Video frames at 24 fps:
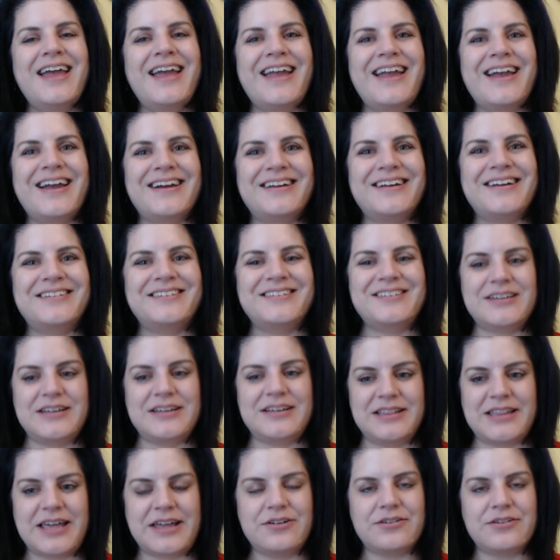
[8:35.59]
and
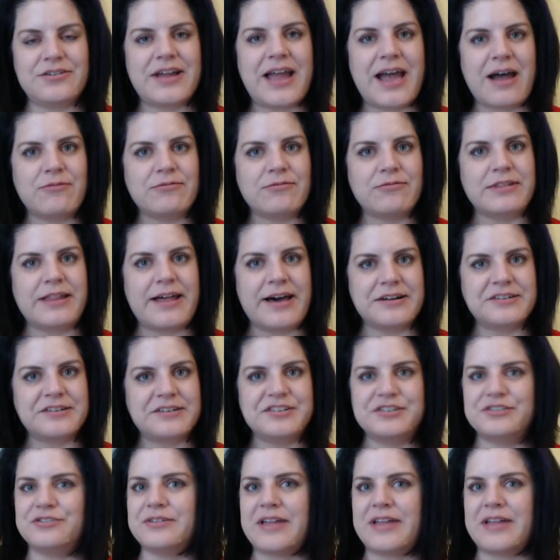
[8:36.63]
let your cat relax
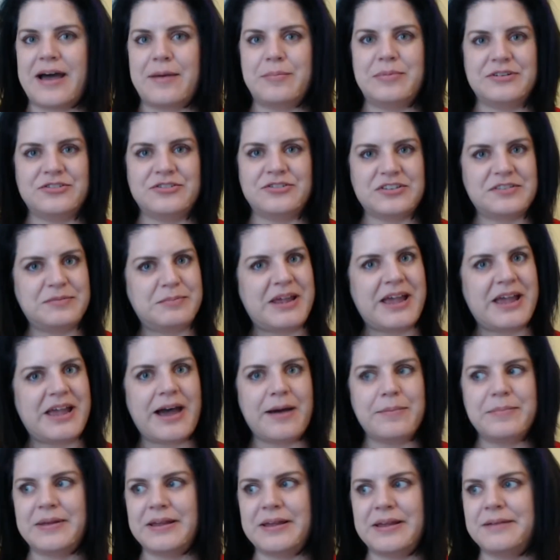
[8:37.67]
in your lap and just be
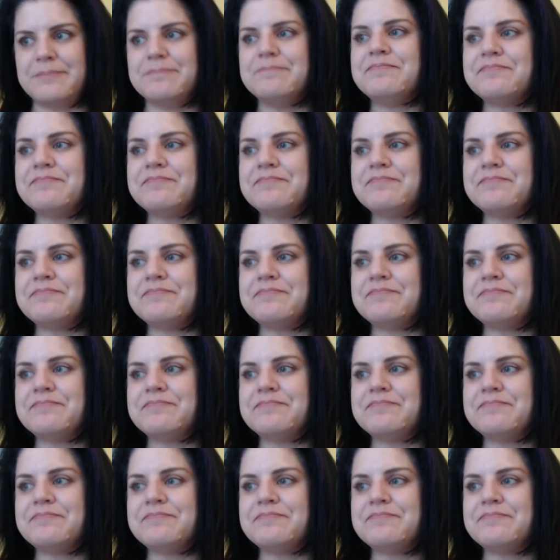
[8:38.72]
happy.